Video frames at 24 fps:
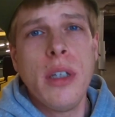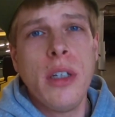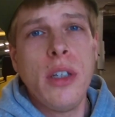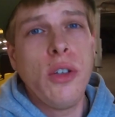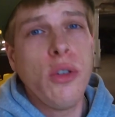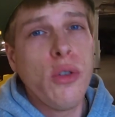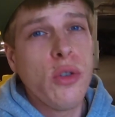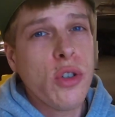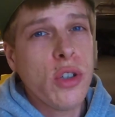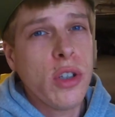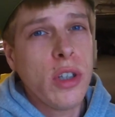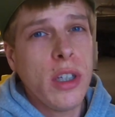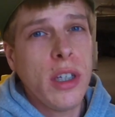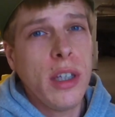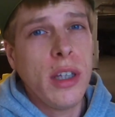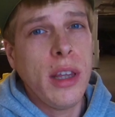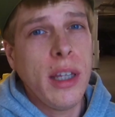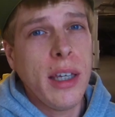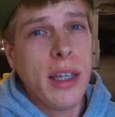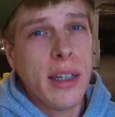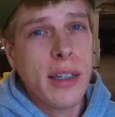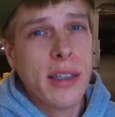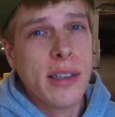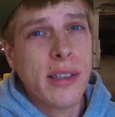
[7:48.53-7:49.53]
Usually
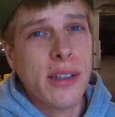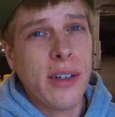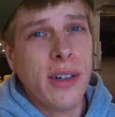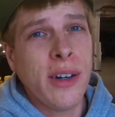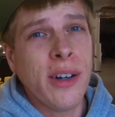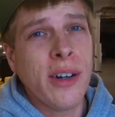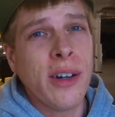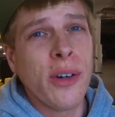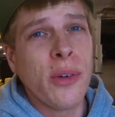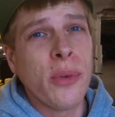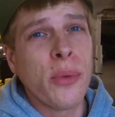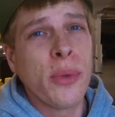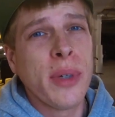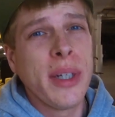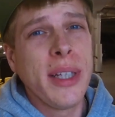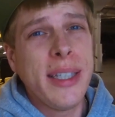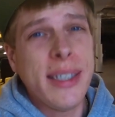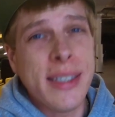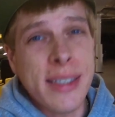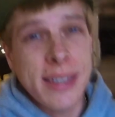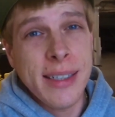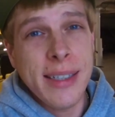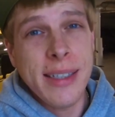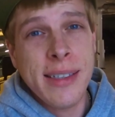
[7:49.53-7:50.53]
links are really
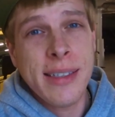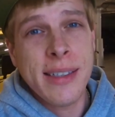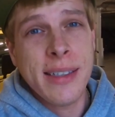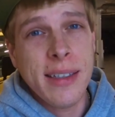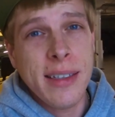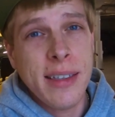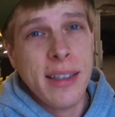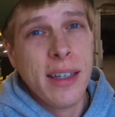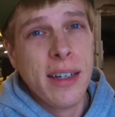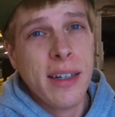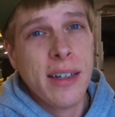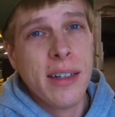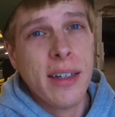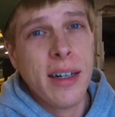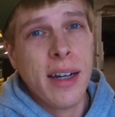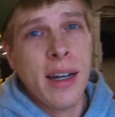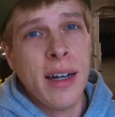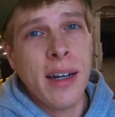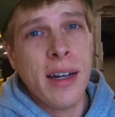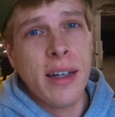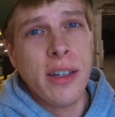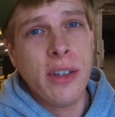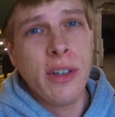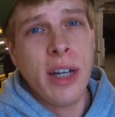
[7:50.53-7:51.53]
seized in there.
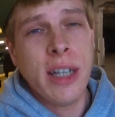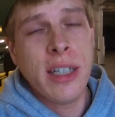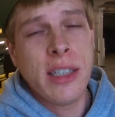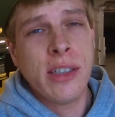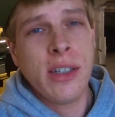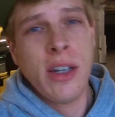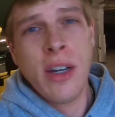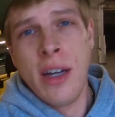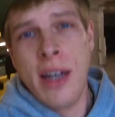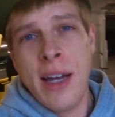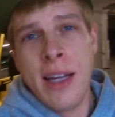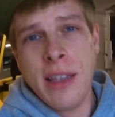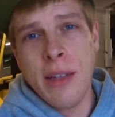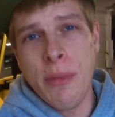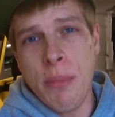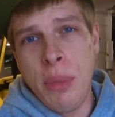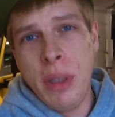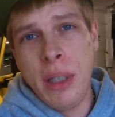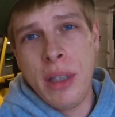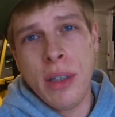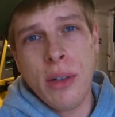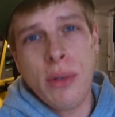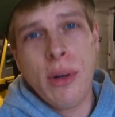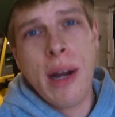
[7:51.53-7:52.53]
You guys saw I had to
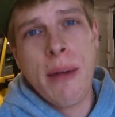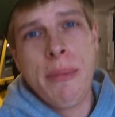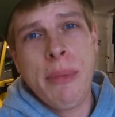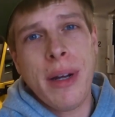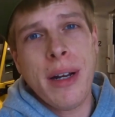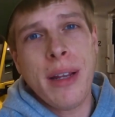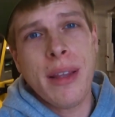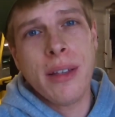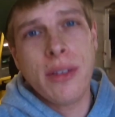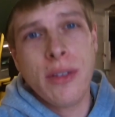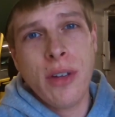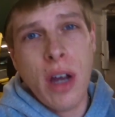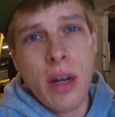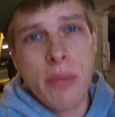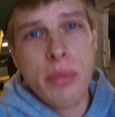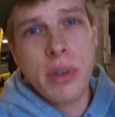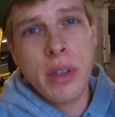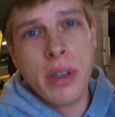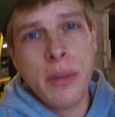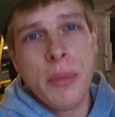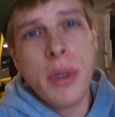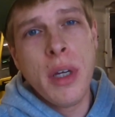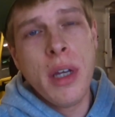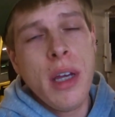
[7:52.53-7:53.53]
beat the crap out of the top of
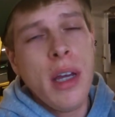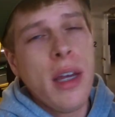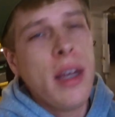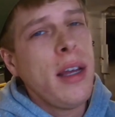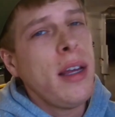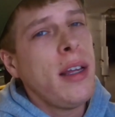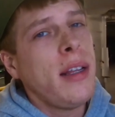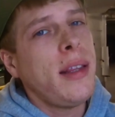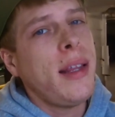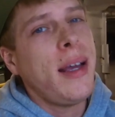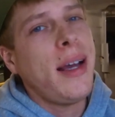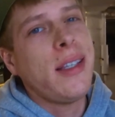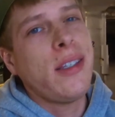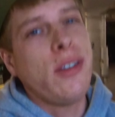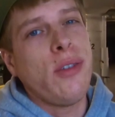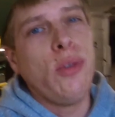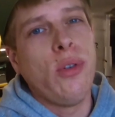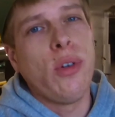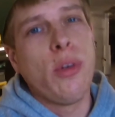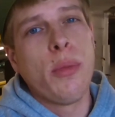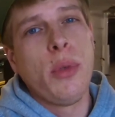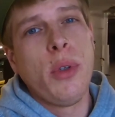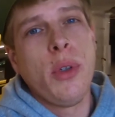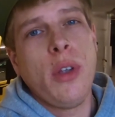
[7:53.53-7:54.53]
them. That's
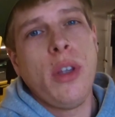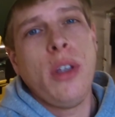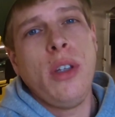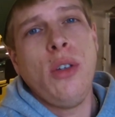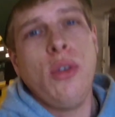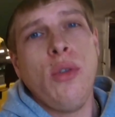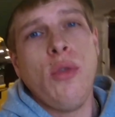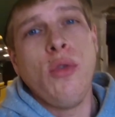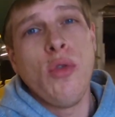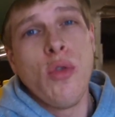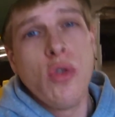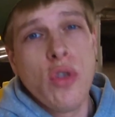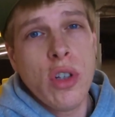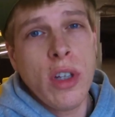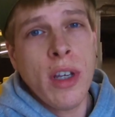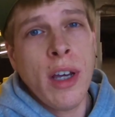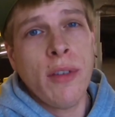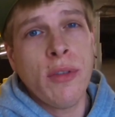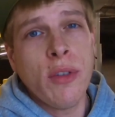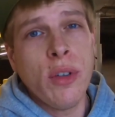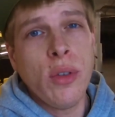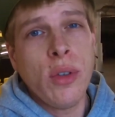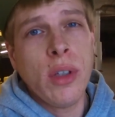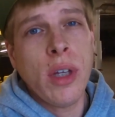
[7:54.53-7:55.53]
normal. You usually
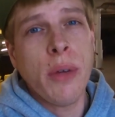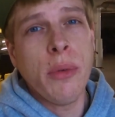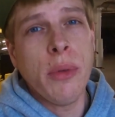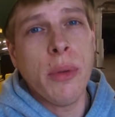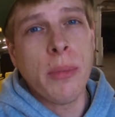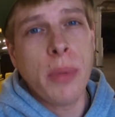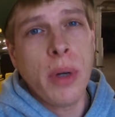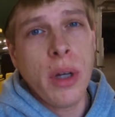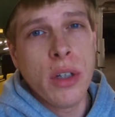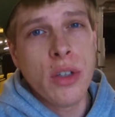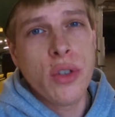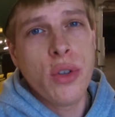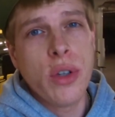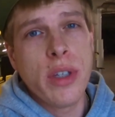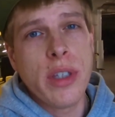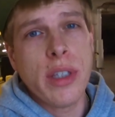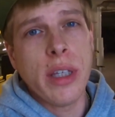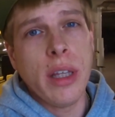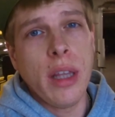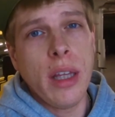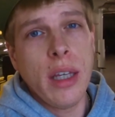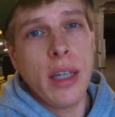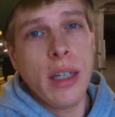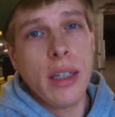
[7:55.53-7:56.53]
have to do that with ball joints
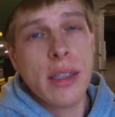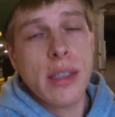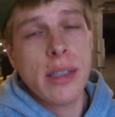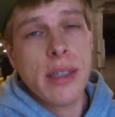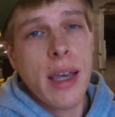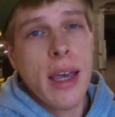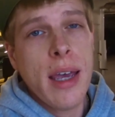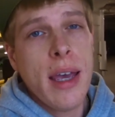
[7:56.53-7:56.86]
and links.